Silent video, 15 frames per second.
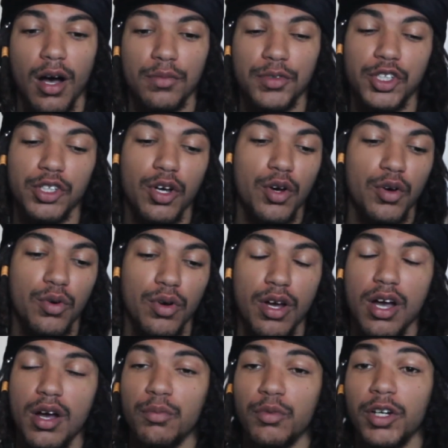So
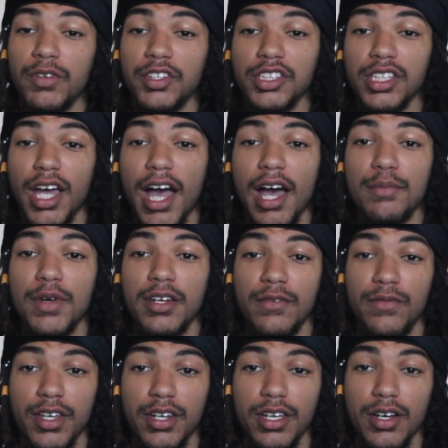previously I had made a
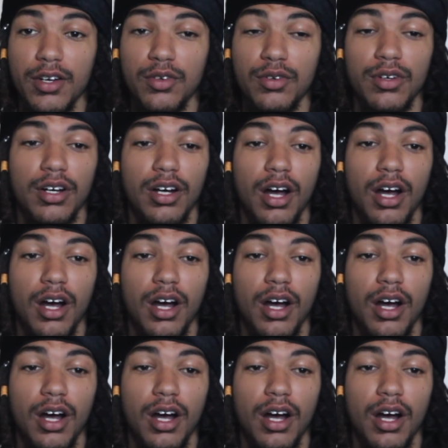video.